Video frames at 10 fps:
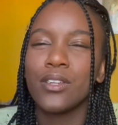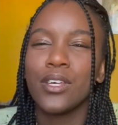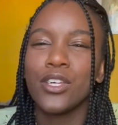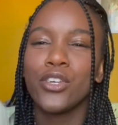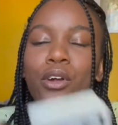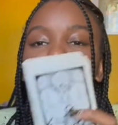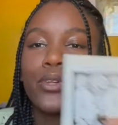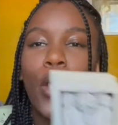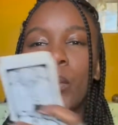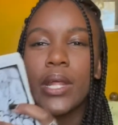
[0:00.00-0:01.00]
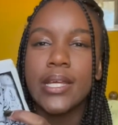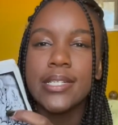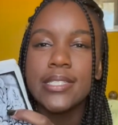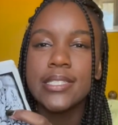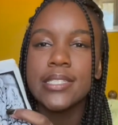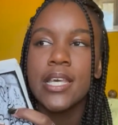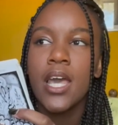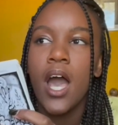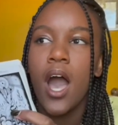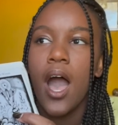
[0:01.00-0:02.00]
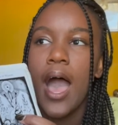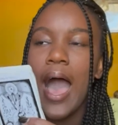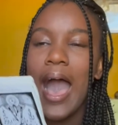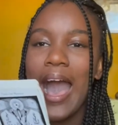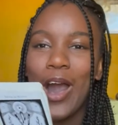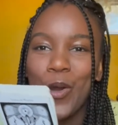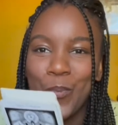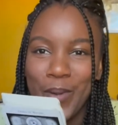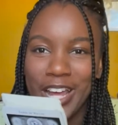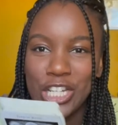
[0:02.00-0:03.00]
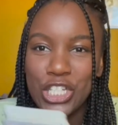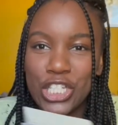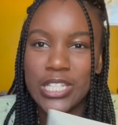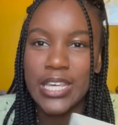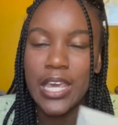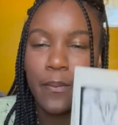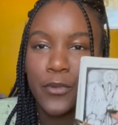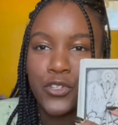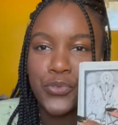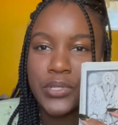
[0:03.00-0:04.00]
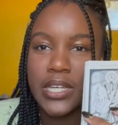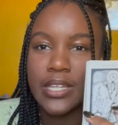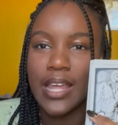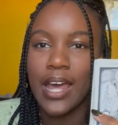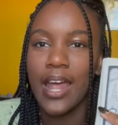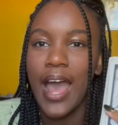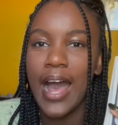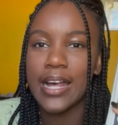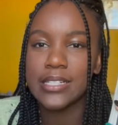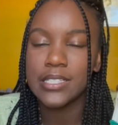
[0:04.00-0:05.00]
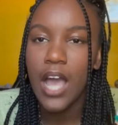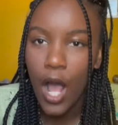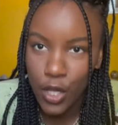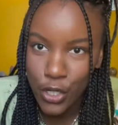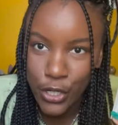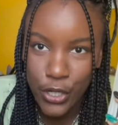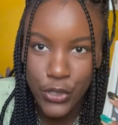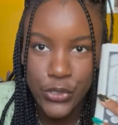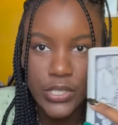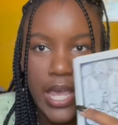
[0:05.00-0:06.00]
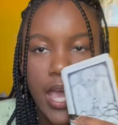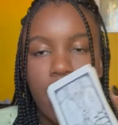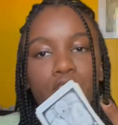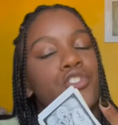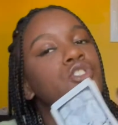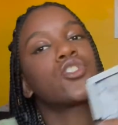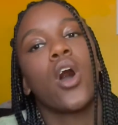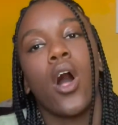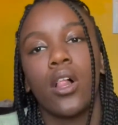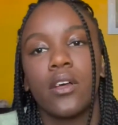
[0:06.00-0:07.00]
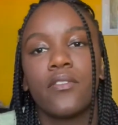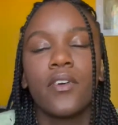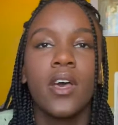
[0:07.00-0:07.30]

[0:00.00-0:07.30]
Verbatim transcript: you don't notice how much the imagery that has colors and just all of